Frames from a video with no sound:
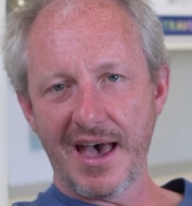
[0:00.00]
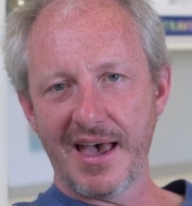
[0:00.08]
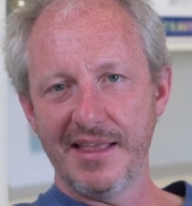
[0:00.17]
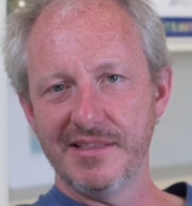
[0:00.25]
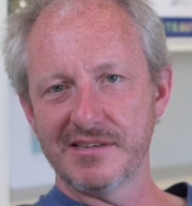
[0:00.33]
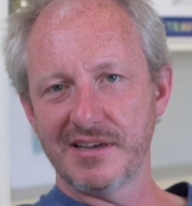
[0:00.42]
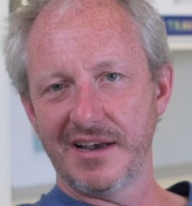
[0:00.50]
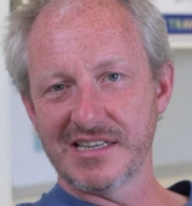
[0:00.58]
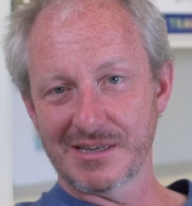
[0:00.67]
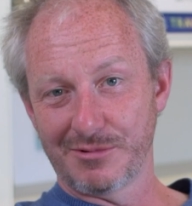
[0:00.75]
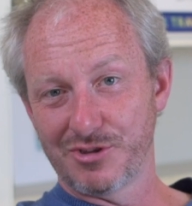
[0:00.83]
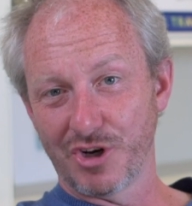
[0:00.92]
And
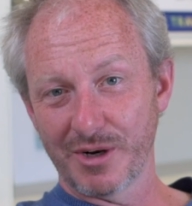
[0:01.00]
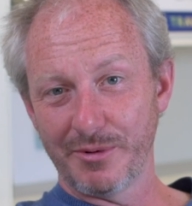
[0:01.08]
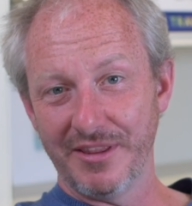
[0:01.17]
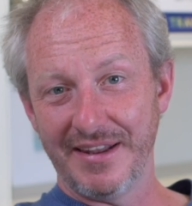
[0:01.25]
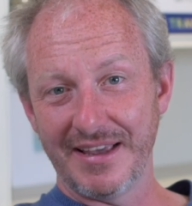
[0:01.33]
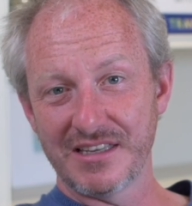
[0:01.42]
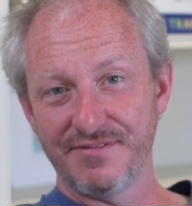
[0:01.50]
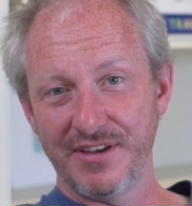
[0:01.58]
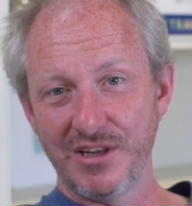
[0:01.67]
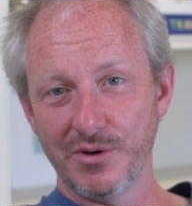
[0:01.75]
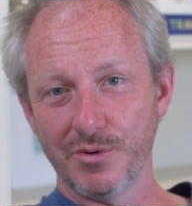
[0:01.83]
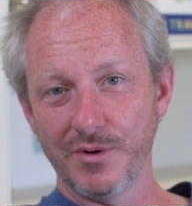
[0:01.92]
as I'm going to talk about in the next
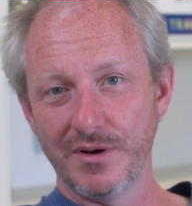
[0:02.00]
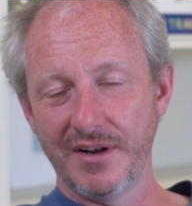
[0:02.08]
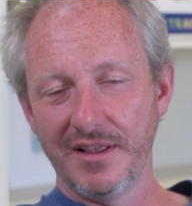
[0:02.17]
video,